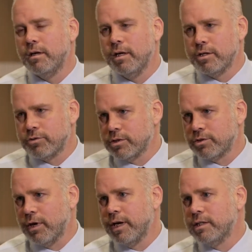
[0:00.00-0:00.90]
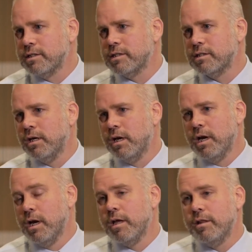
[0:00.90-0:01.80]
interest rates.
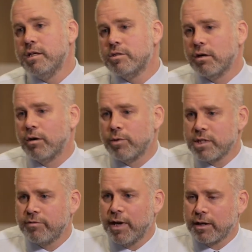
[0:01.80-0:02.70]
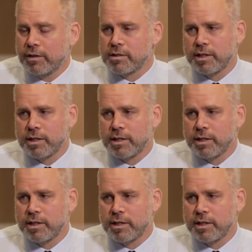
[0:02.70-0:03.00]
These are risk factors